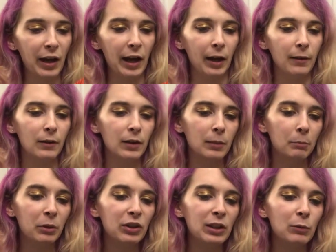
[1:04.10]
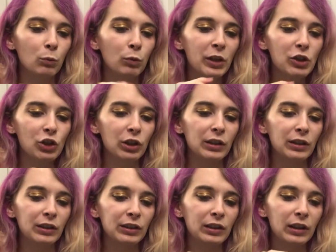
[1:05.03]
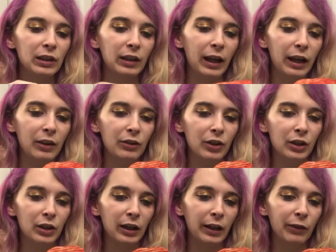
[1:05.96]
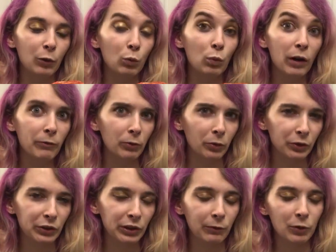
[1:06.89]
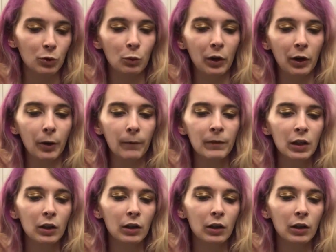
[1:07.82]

that, but the ridges and the ruffles, if you will,